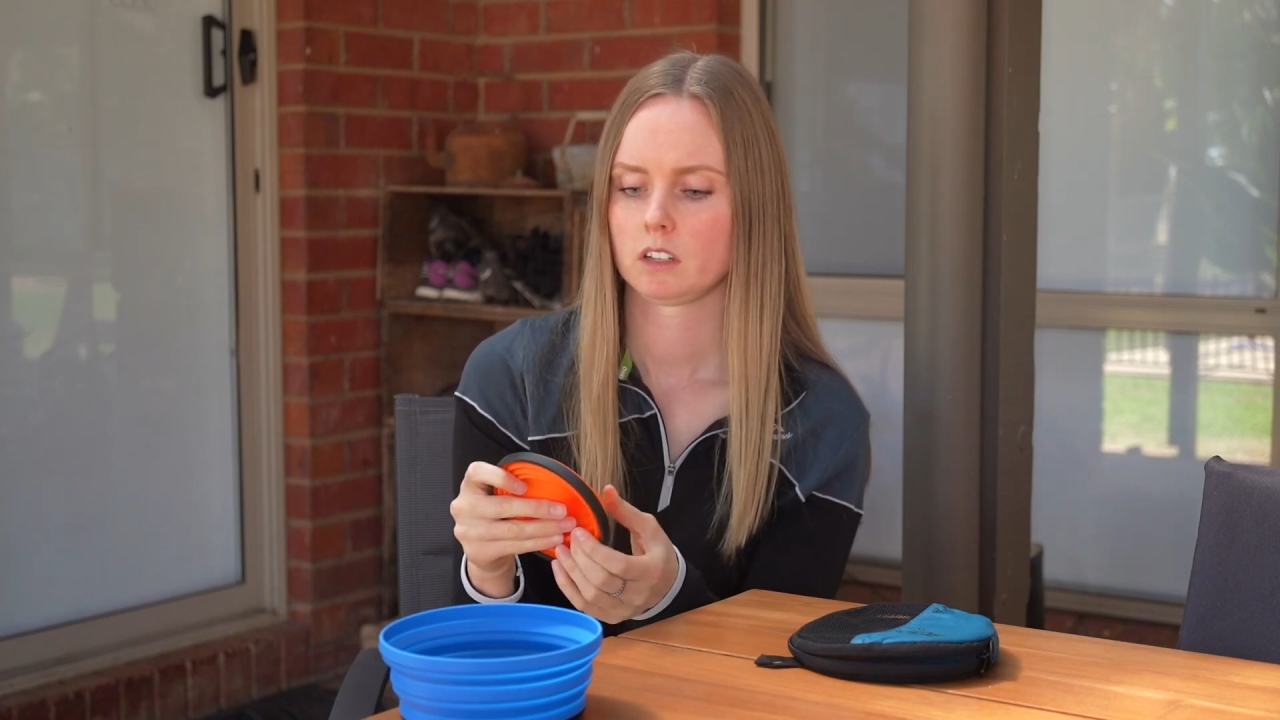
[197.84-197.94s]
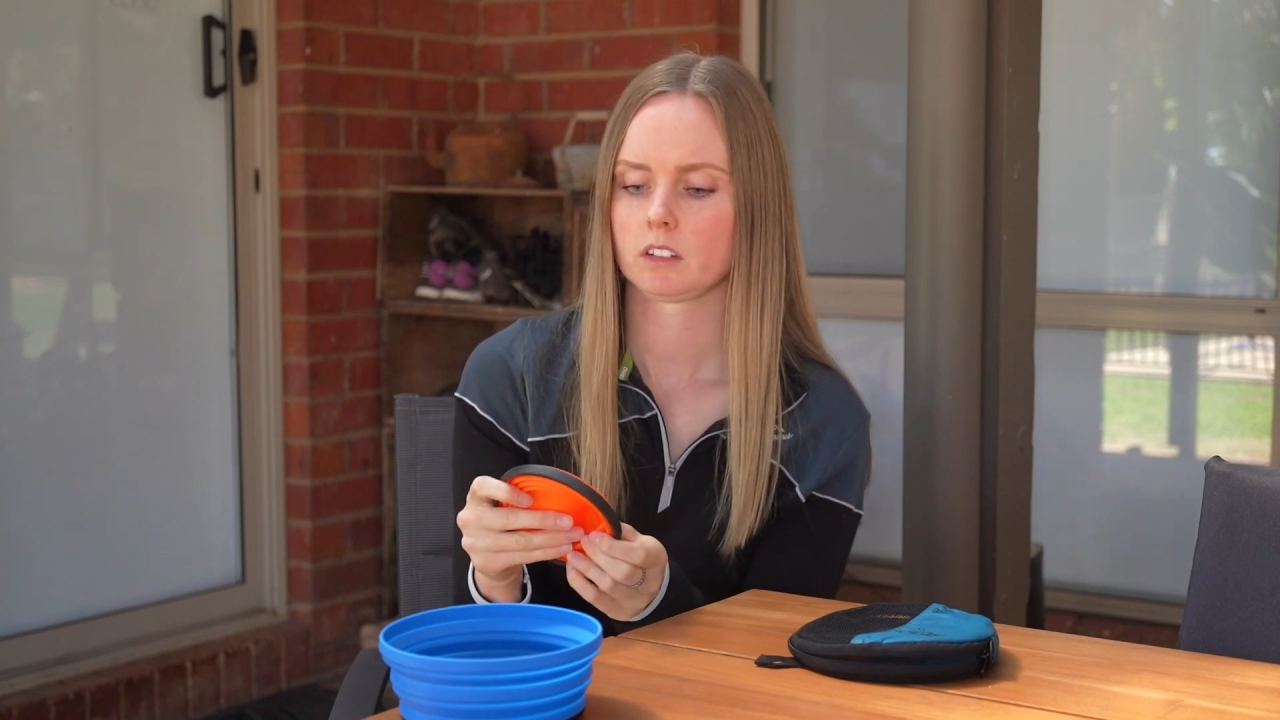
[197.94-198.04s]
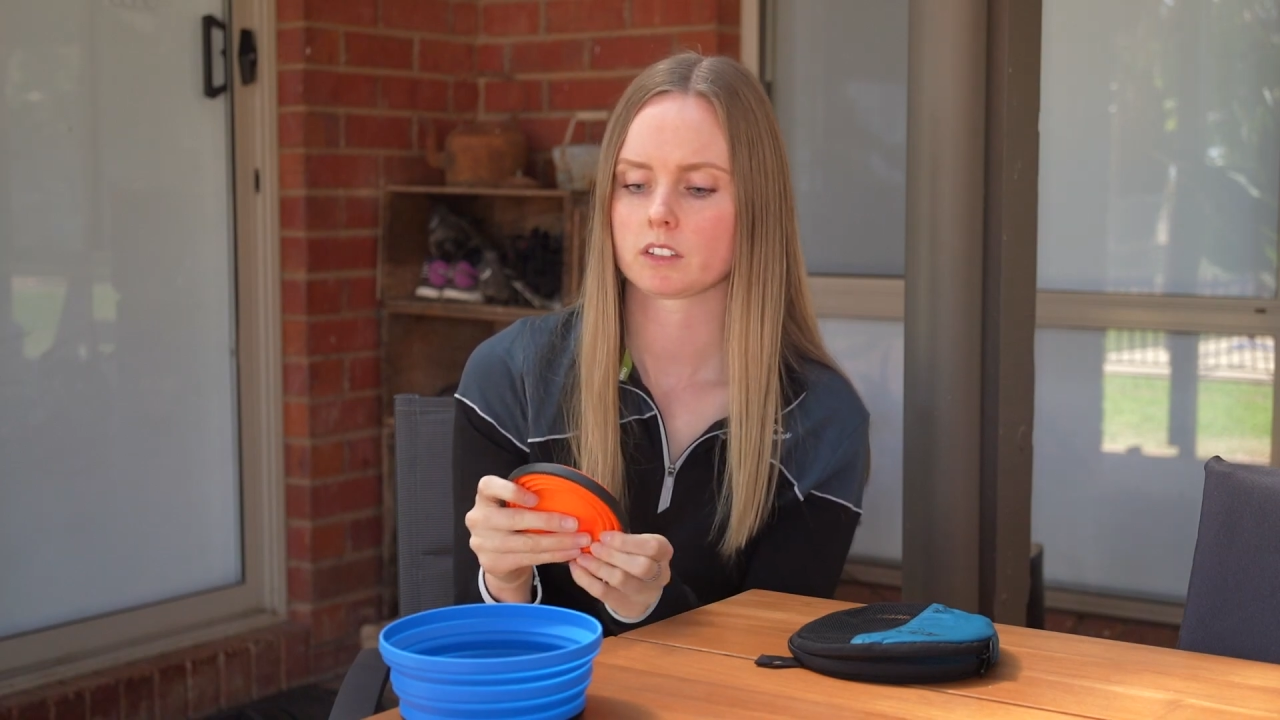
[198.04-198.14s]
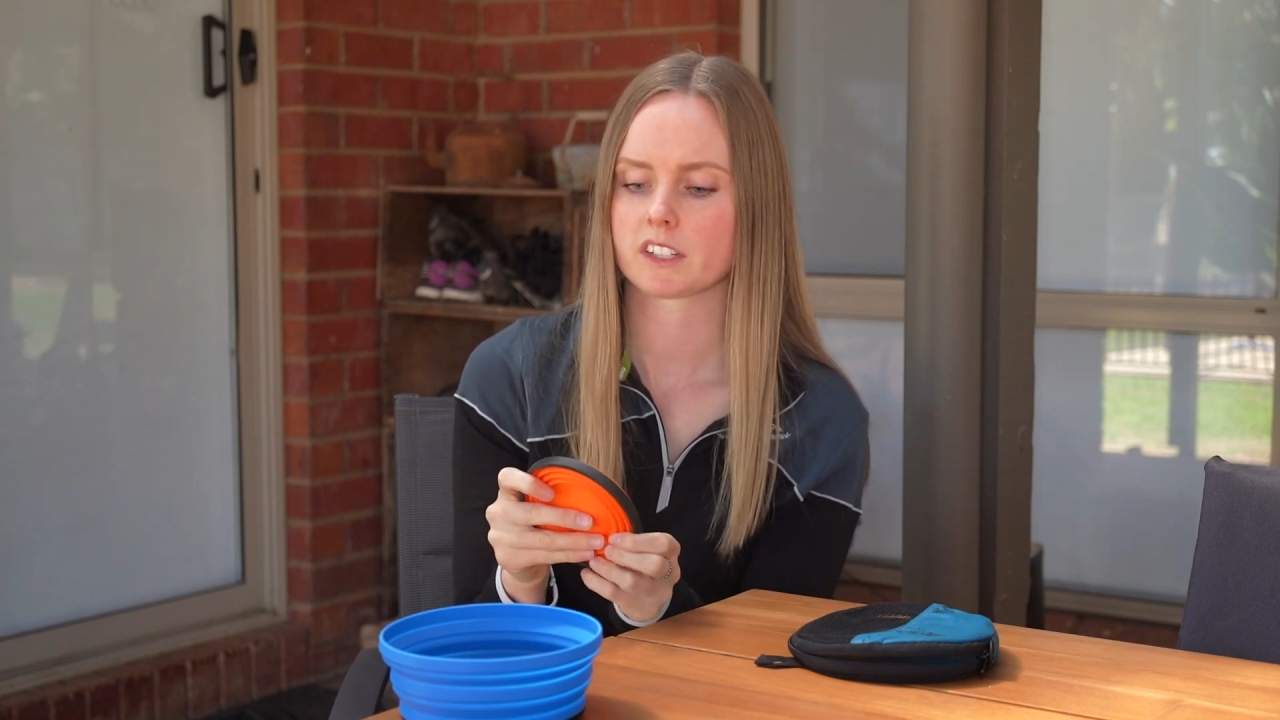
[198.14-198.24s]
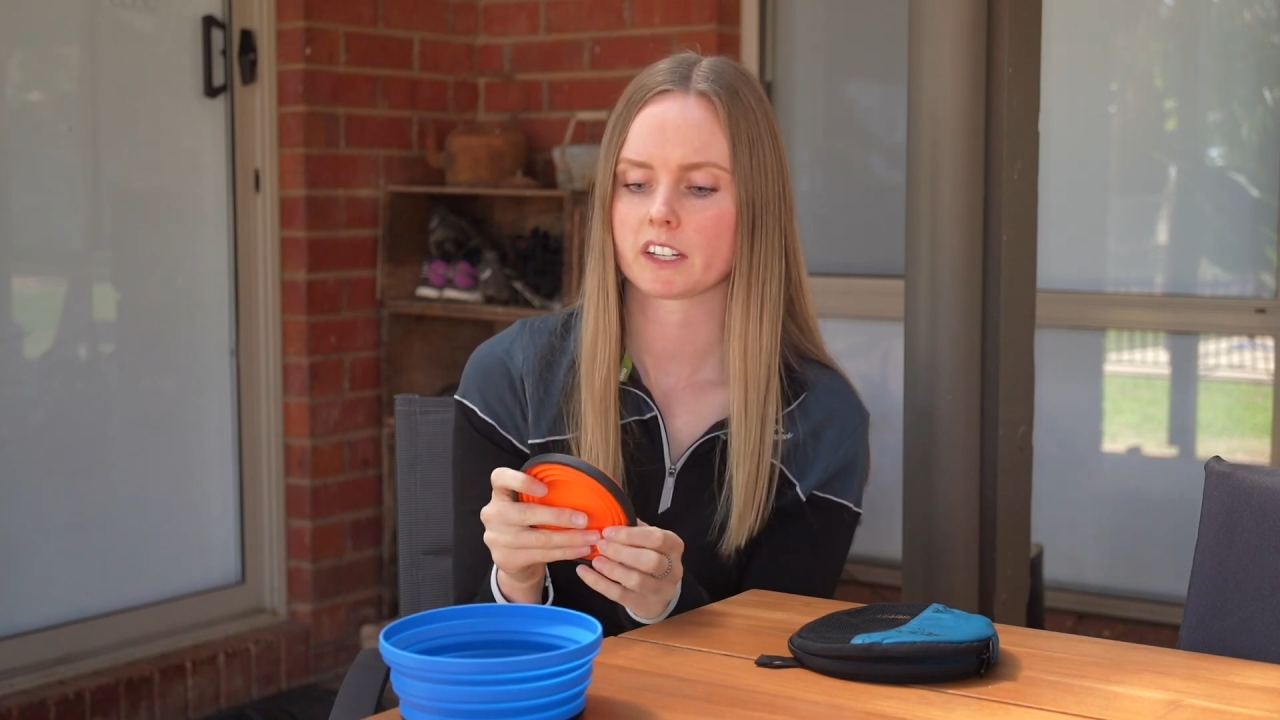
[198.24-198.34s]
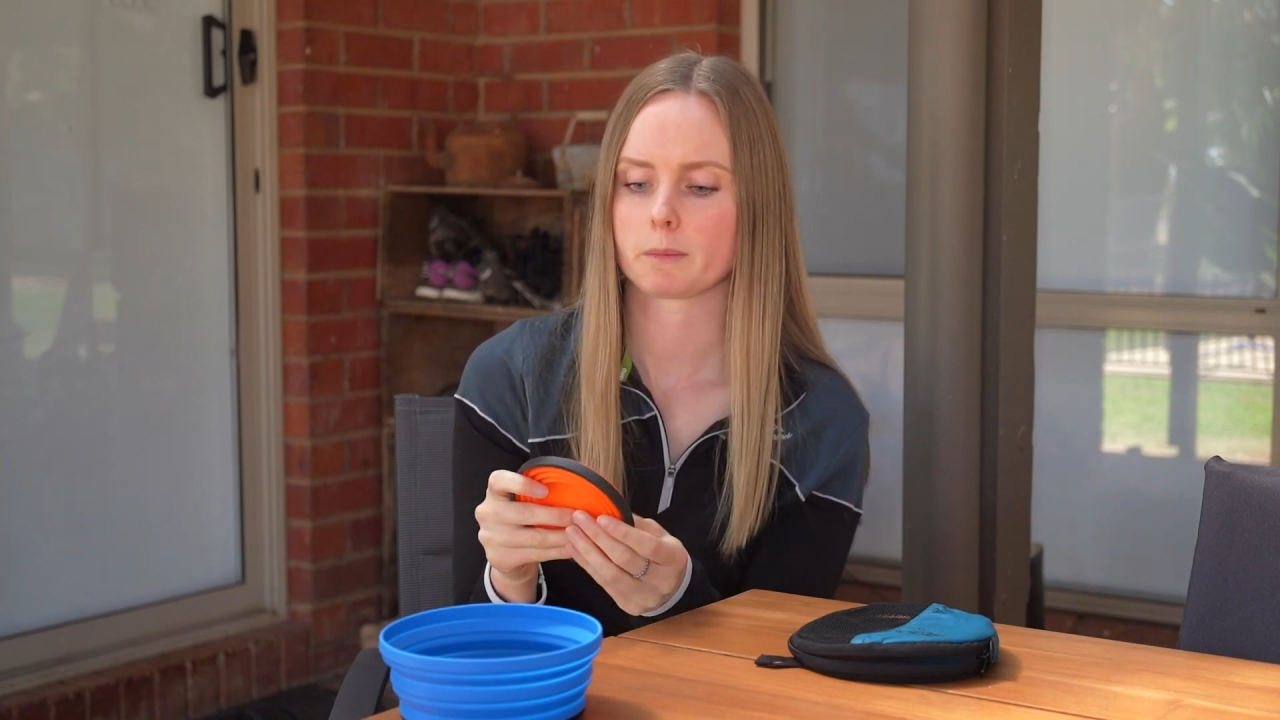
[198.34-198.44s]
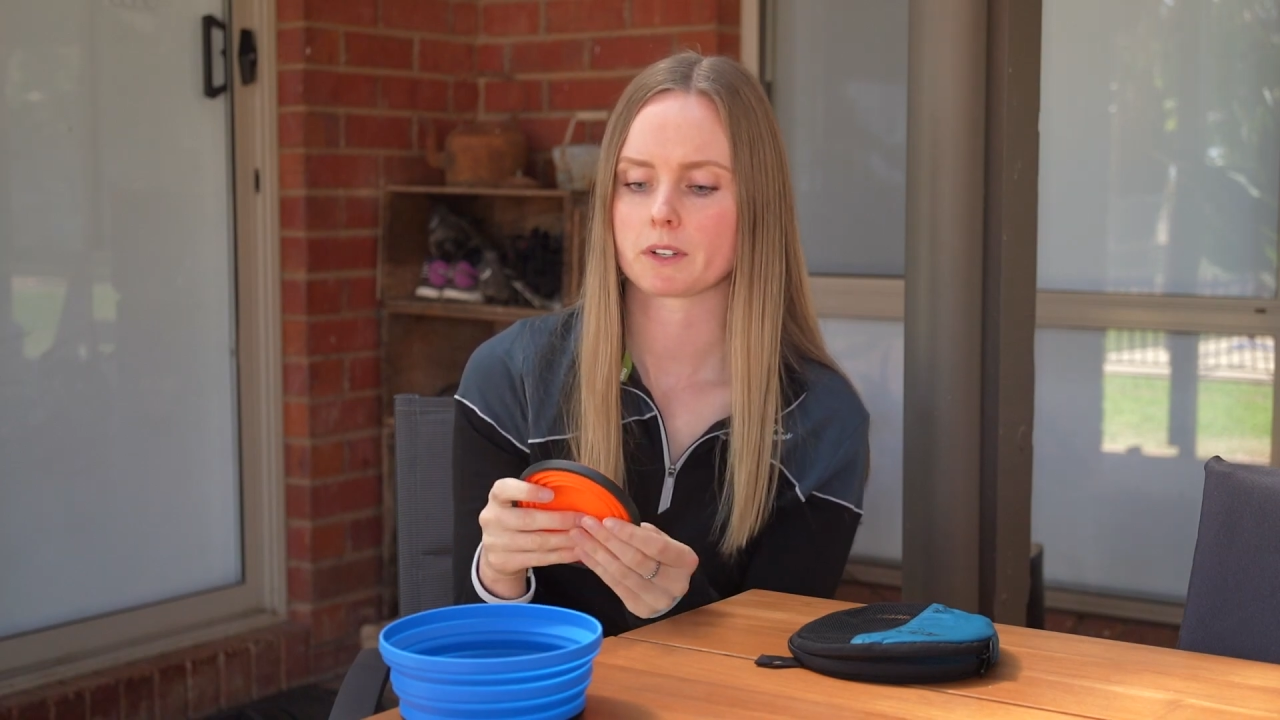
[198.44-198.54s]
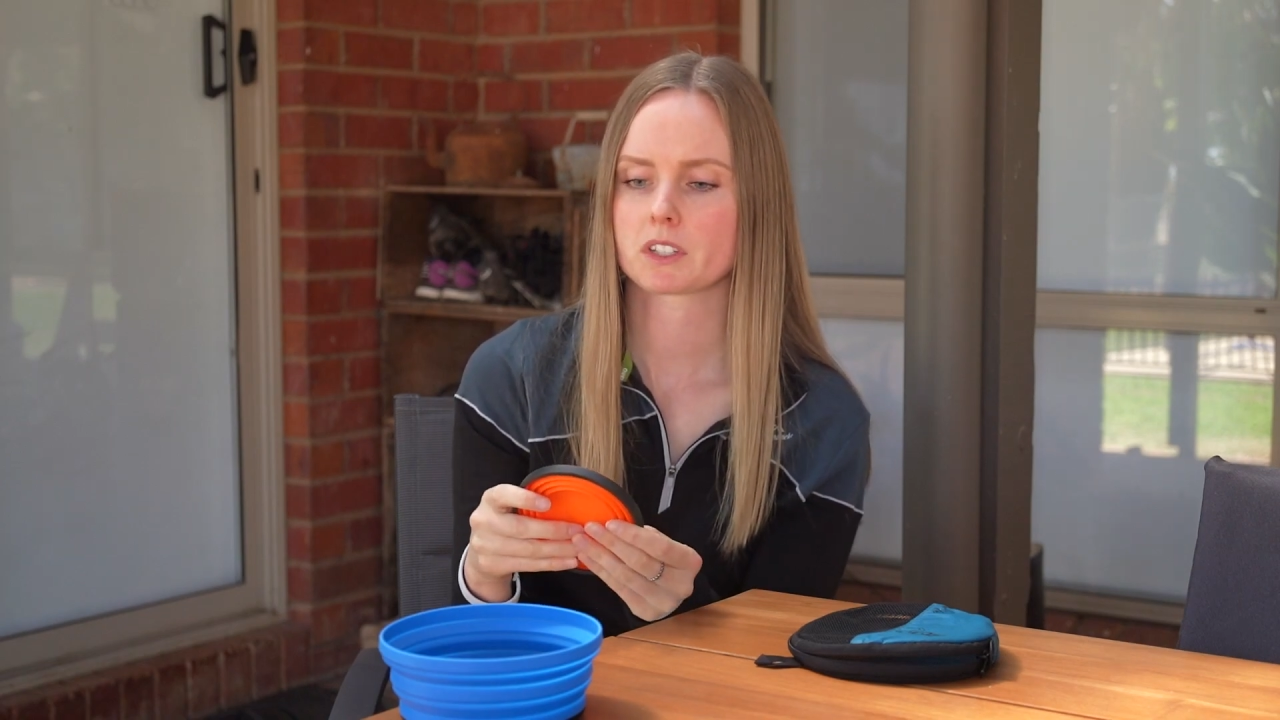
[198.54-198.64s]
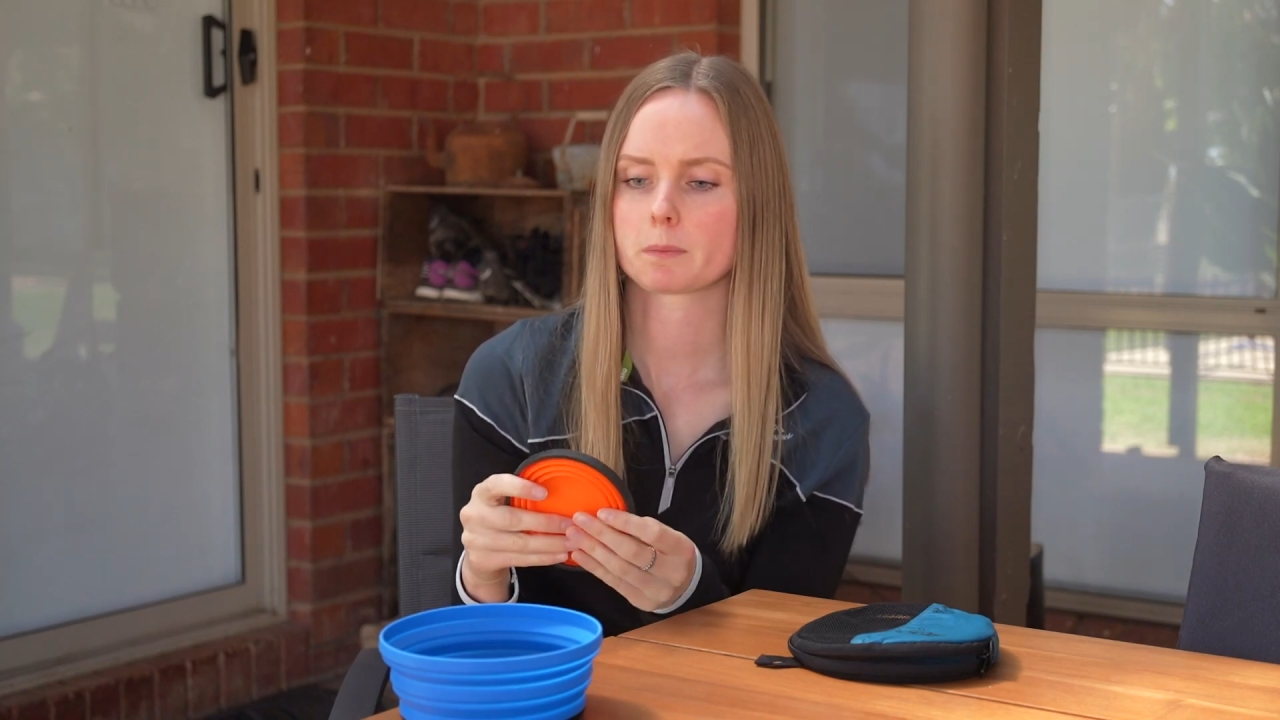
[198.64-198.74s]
Doesn't take up much